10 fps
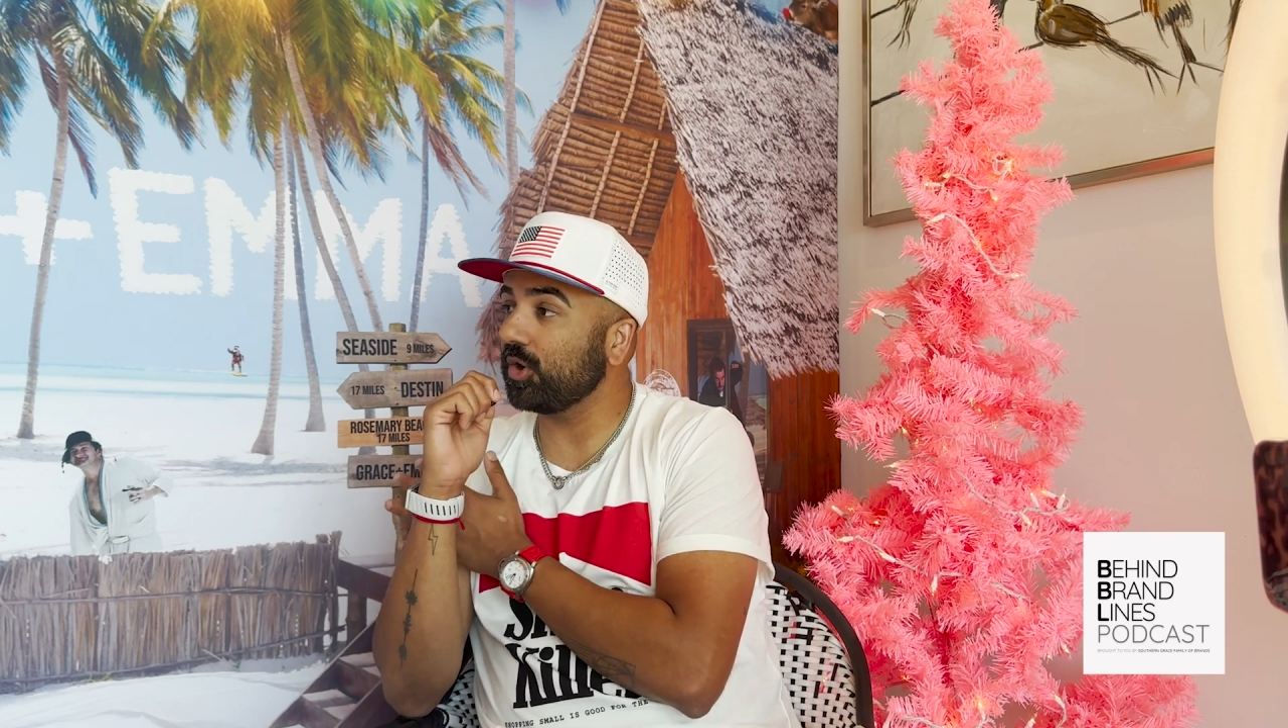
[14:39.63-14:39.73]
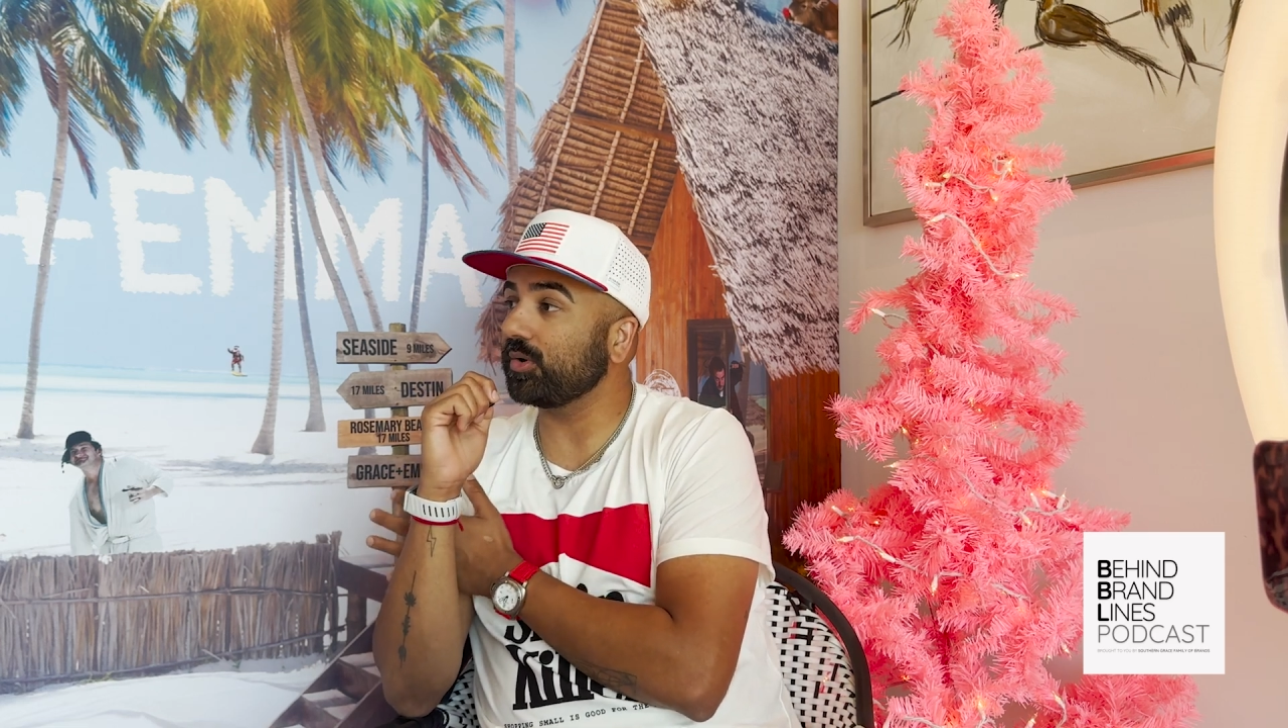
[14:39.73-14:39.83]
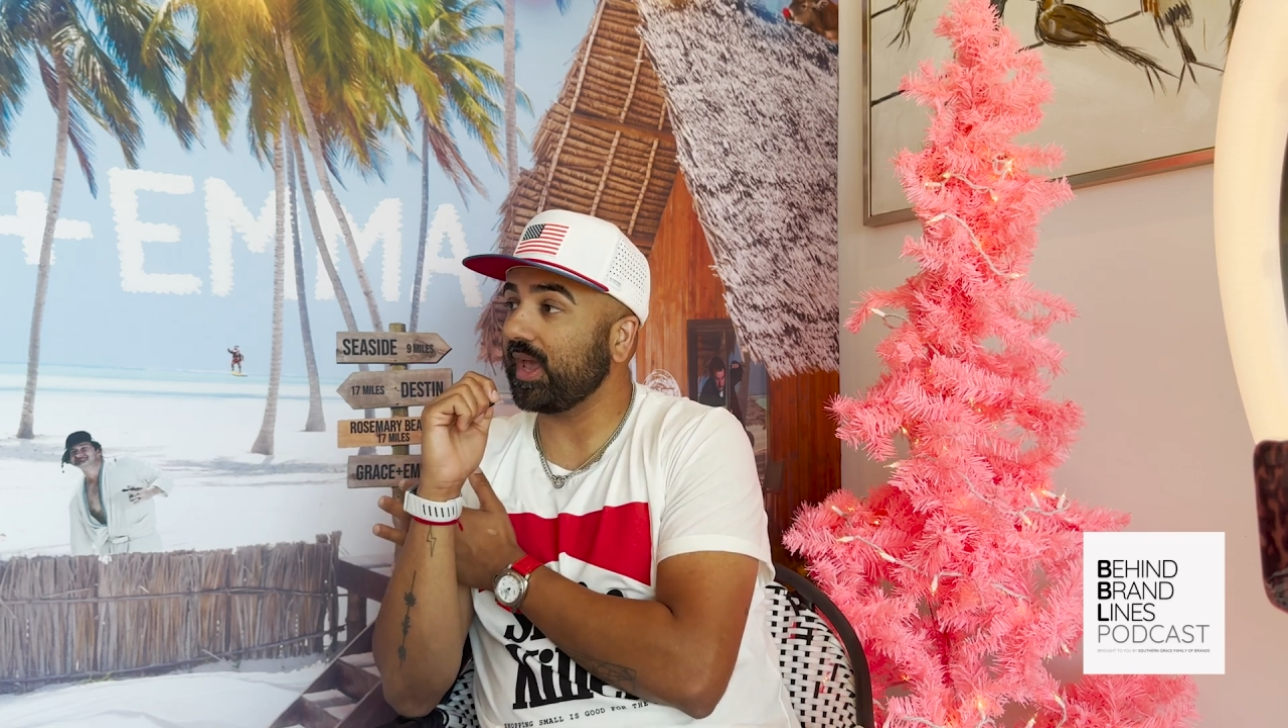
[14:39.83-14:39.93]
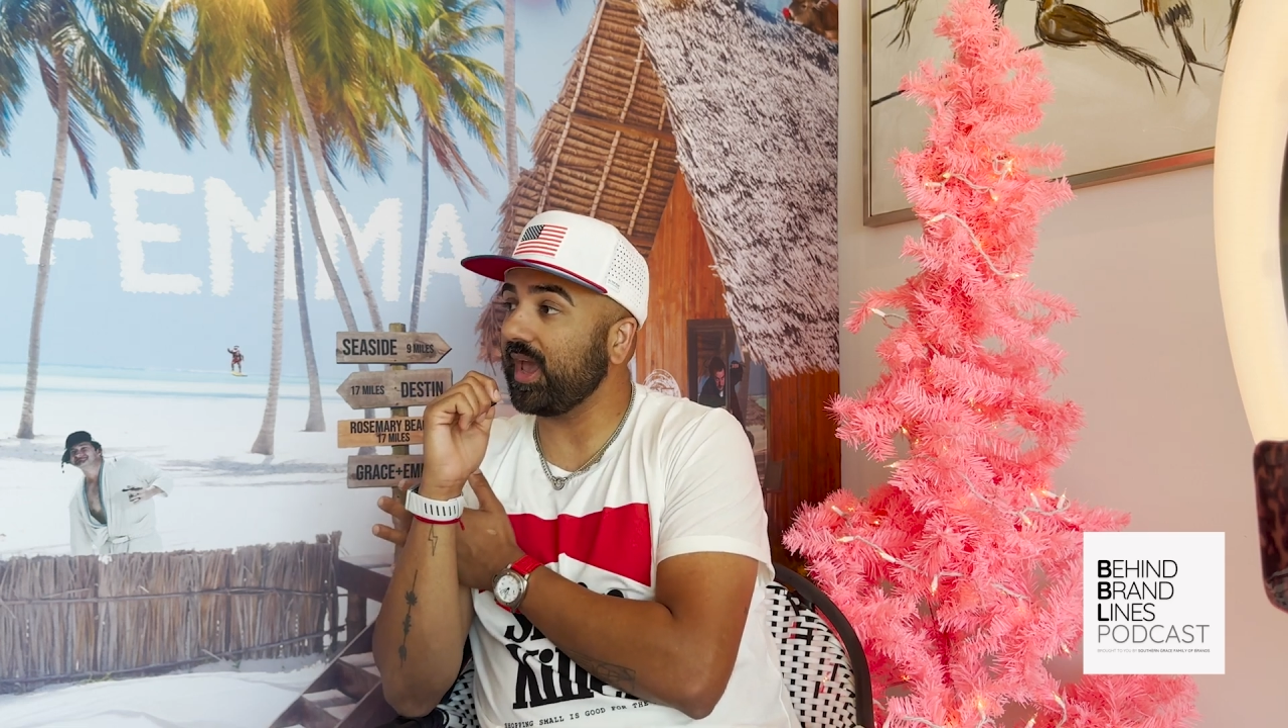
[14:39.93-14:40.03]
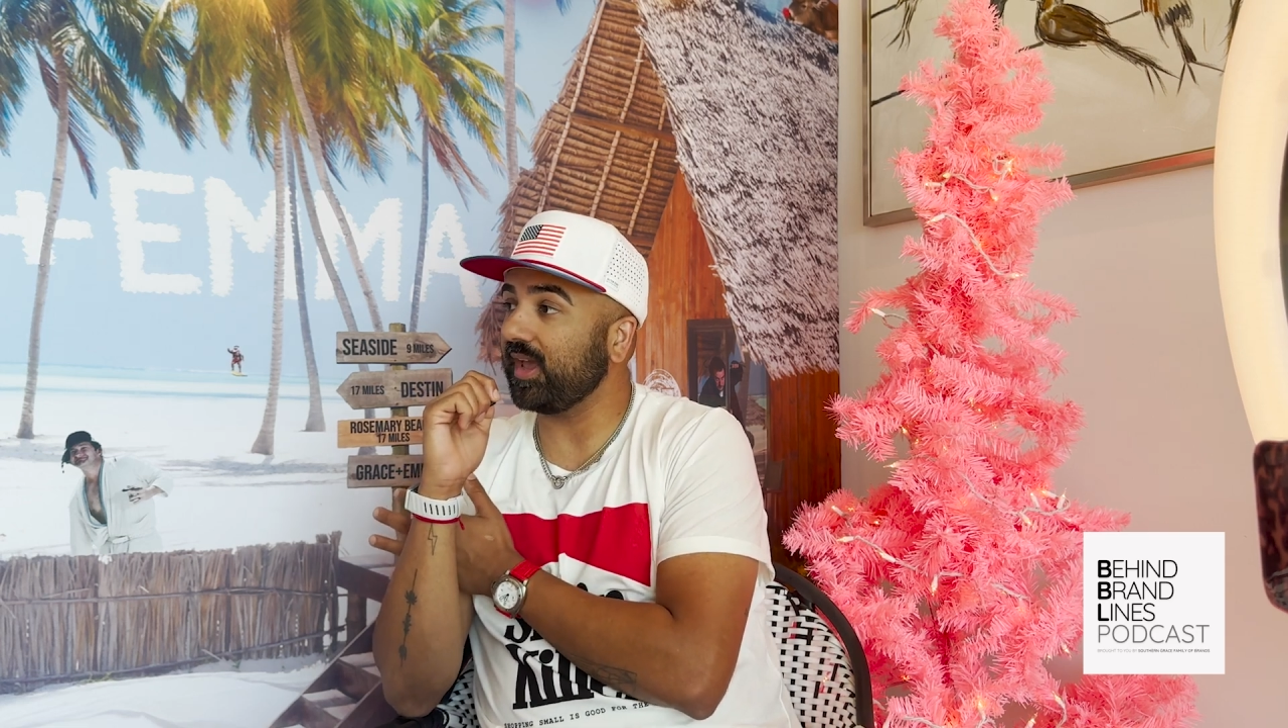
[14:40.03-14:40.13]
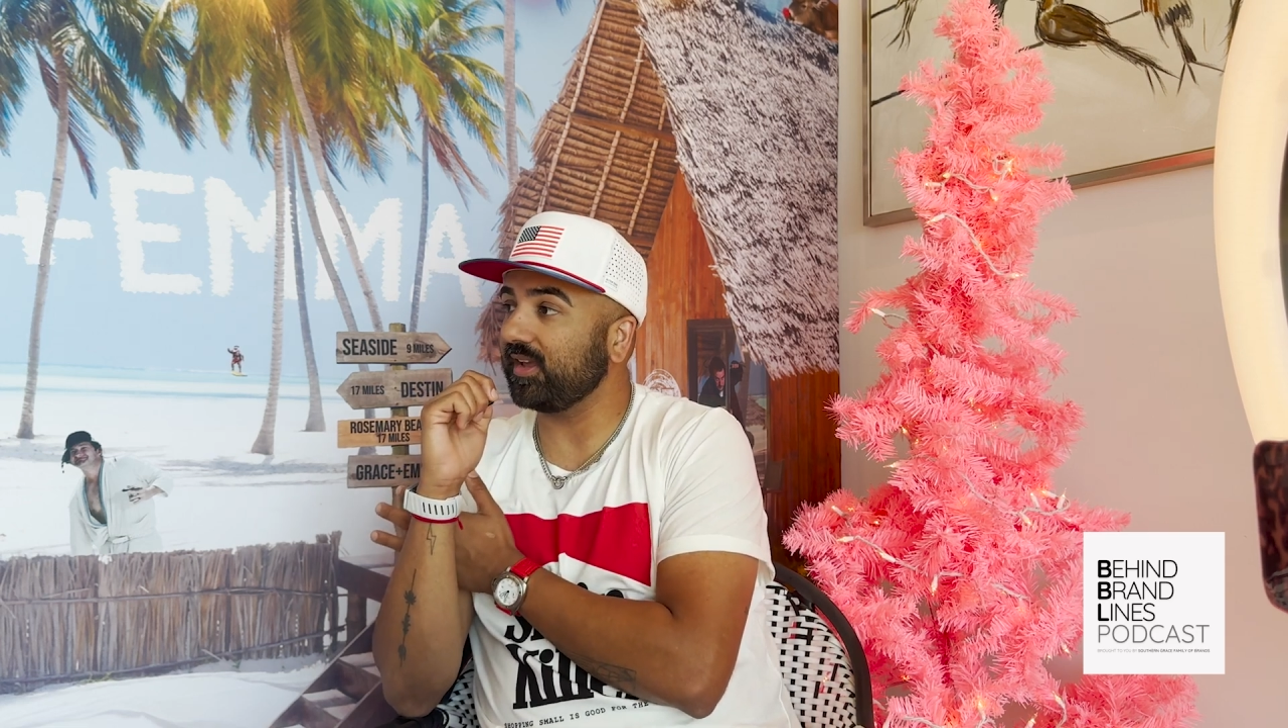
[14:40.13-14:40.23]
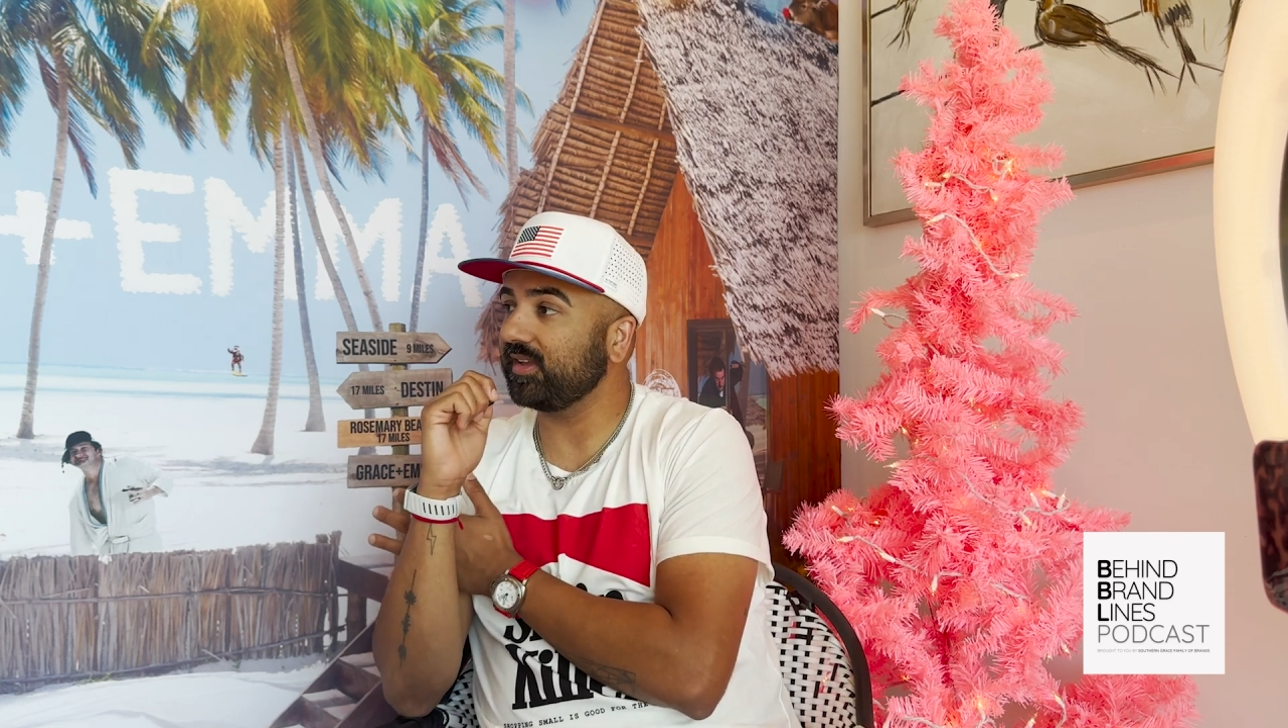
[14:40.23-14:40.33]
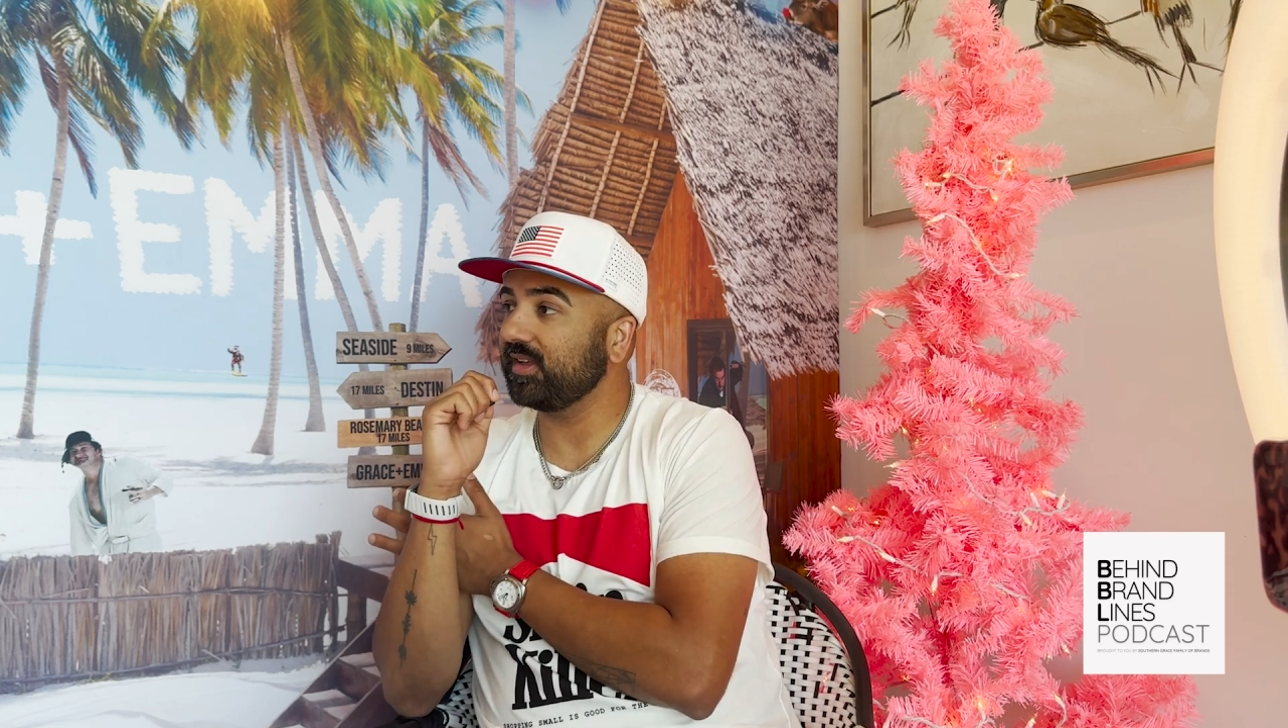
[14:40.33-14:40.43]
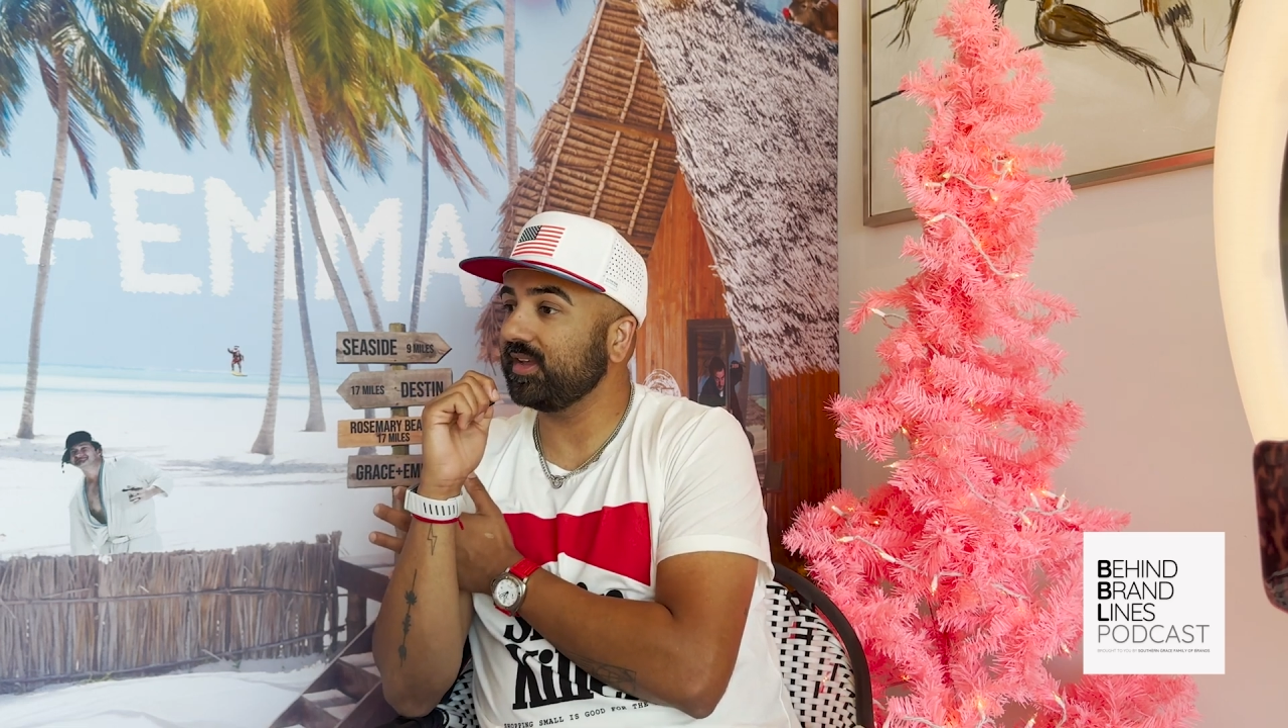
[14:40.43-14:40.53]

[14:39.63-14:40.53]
okay.